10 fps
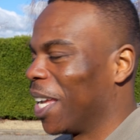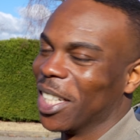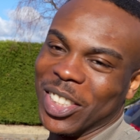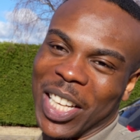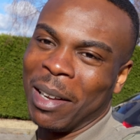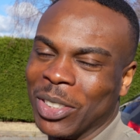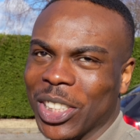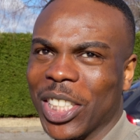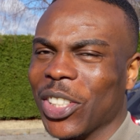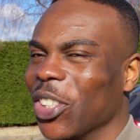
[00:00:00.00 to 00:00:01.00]
It's
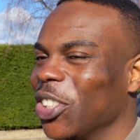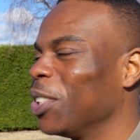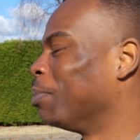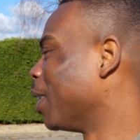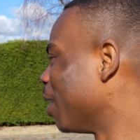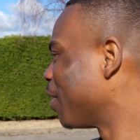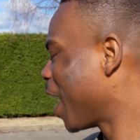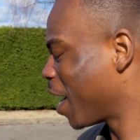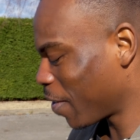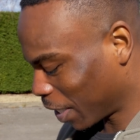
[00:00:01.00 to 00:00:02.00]
absolutely awesome, bro.
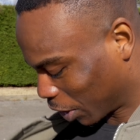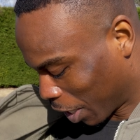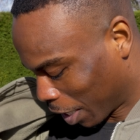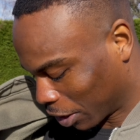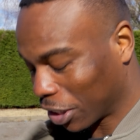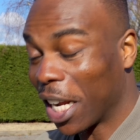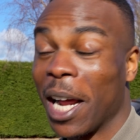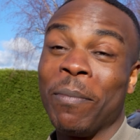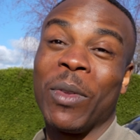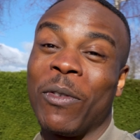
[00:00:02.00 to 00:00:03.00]
Anyways, guys,
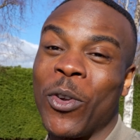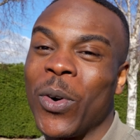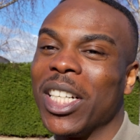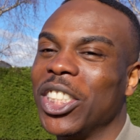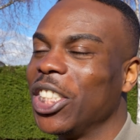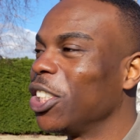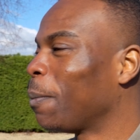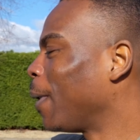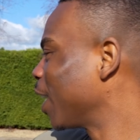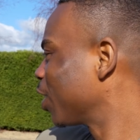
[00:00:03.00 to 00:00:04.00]
if you want to see
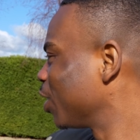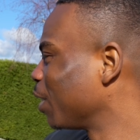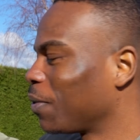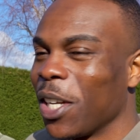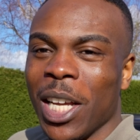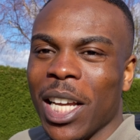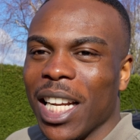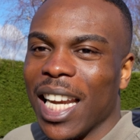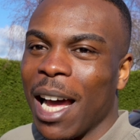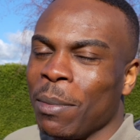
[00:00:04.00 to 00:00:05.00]
some pictures of
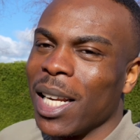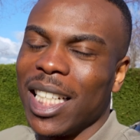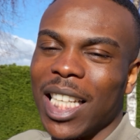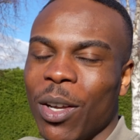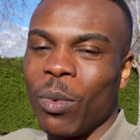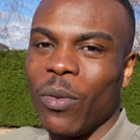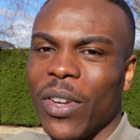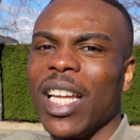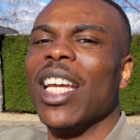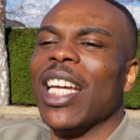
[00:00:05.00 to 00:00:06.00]
that I'm gonna take with
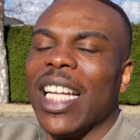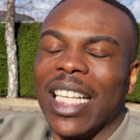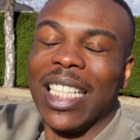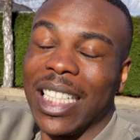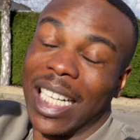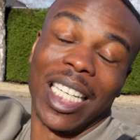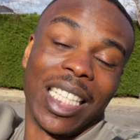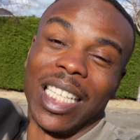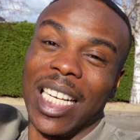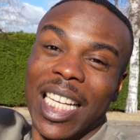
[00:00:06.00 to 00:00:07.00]
it,
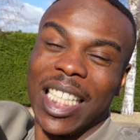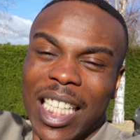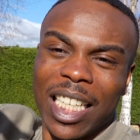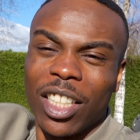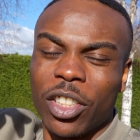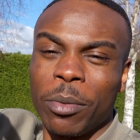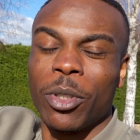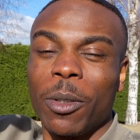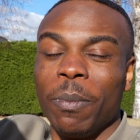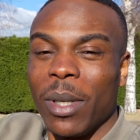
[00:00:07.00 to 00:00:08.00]
link in the
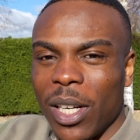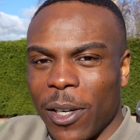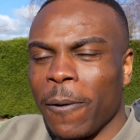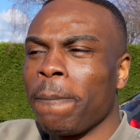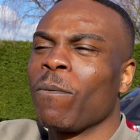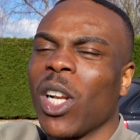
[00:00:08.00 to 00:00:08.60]
description below.